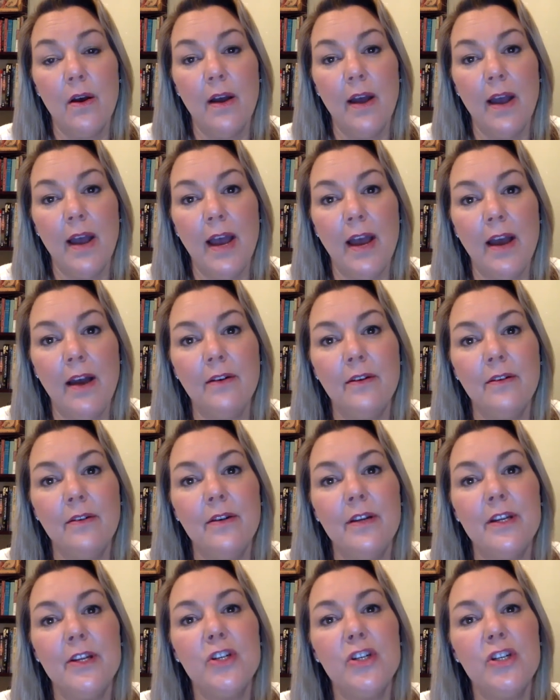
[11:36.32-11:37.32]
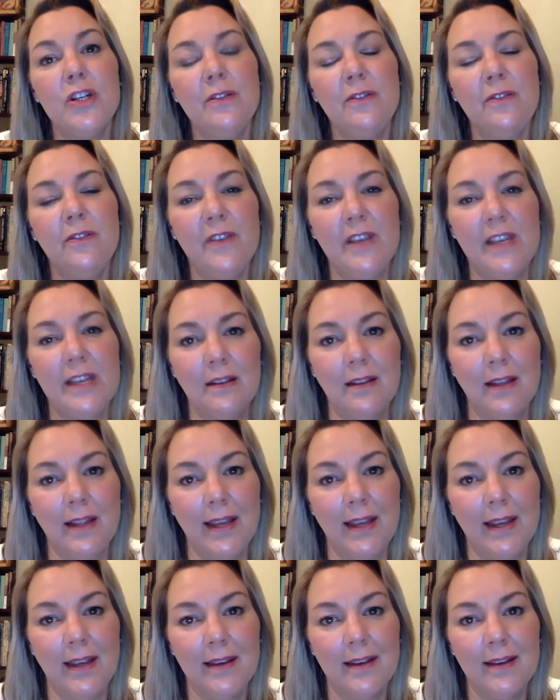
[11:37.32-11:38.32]
How is she
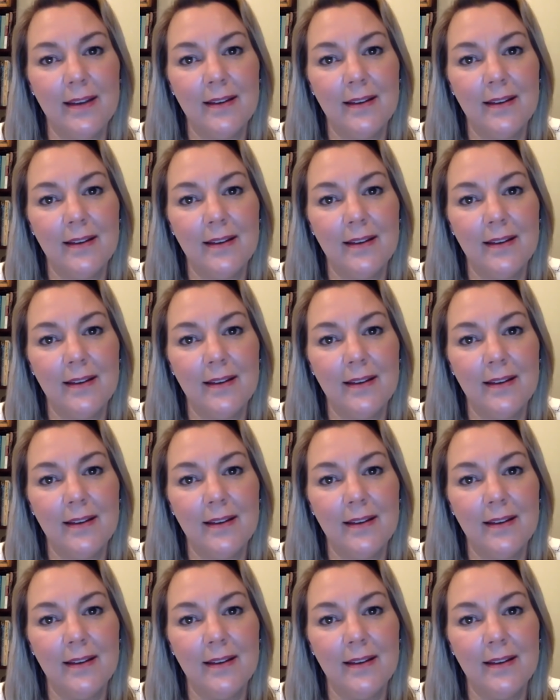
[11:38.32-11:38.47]
feeling?